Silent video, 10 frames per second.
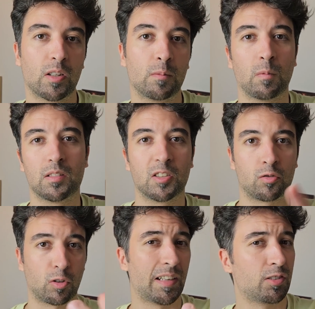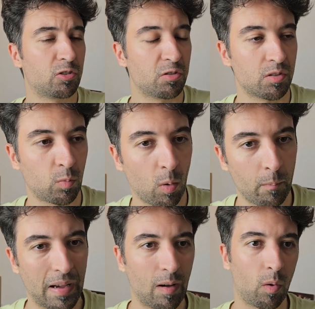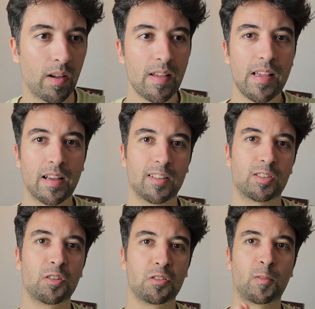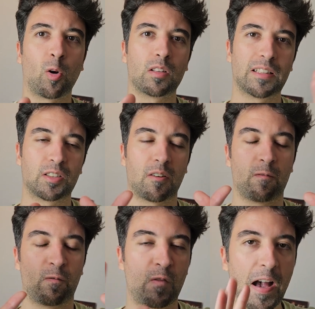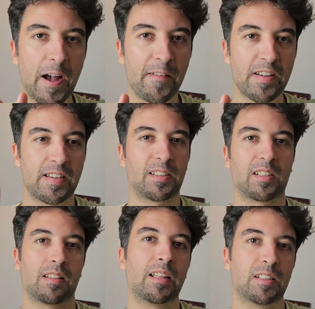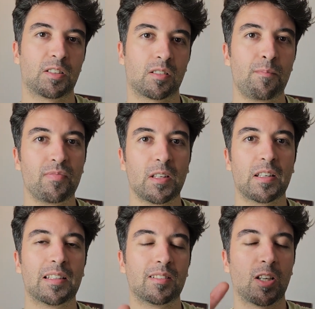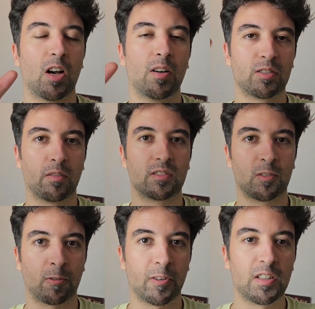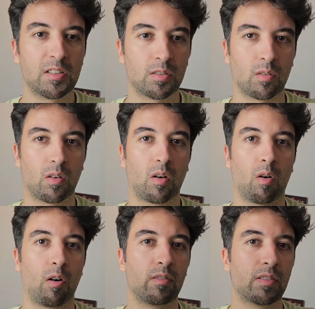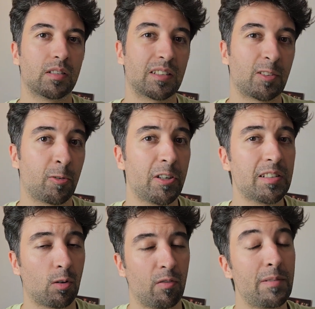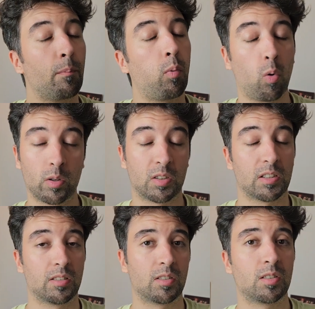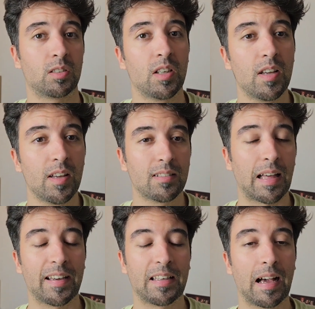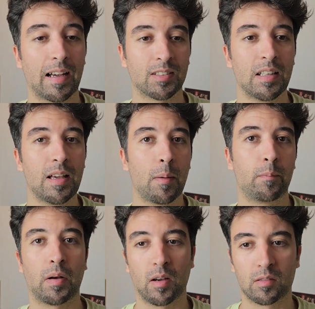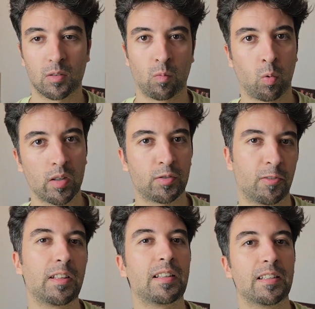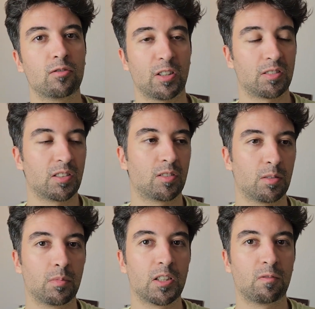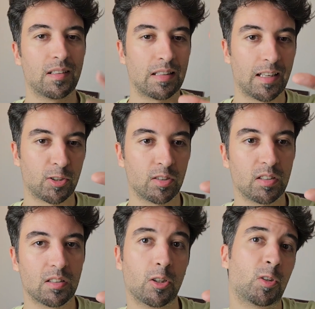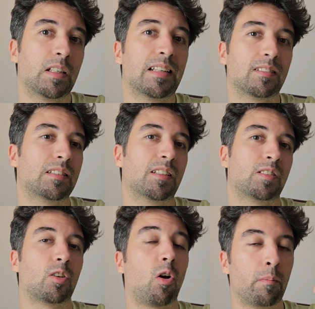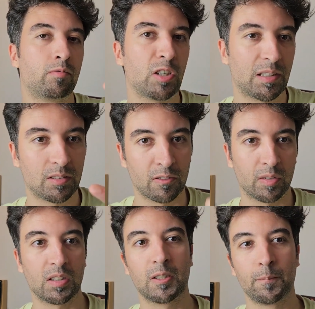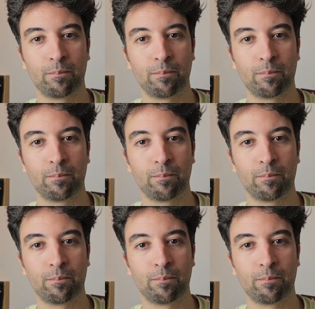him when he's trying to use the One Power. And so you've got this varying list in terms of degrees of importance that he has. But what's really interesting to me when actually looking at this objectively,